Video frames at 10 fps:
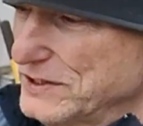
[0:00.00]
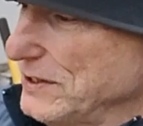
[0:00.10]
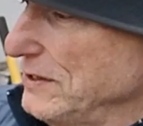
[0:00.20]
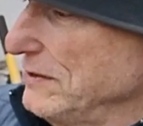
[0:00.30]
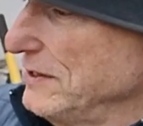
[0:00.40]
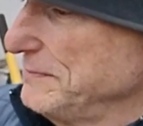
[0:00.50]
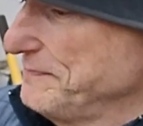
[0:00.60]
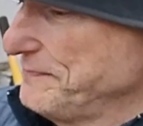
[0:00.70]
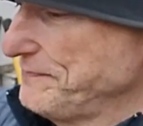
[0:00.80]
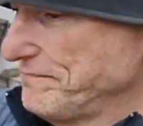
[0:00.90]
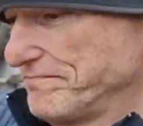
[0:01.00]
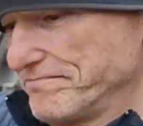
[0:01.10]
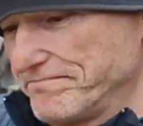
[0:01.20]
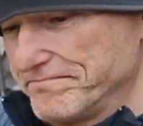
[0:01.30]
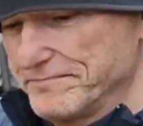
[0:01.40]
So
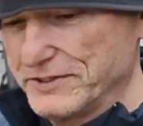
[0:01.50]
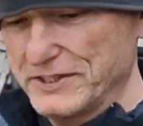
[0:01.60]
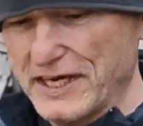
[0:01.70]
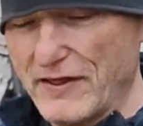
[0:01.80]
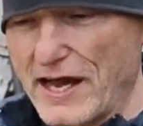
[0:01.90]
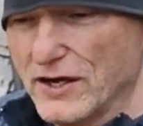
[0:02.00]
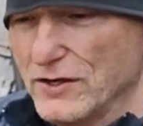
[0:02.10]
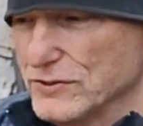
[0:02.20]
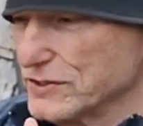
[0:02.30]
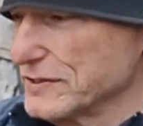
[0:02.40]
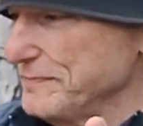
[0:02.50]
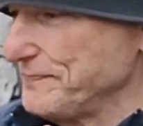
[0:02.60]
see how that goes.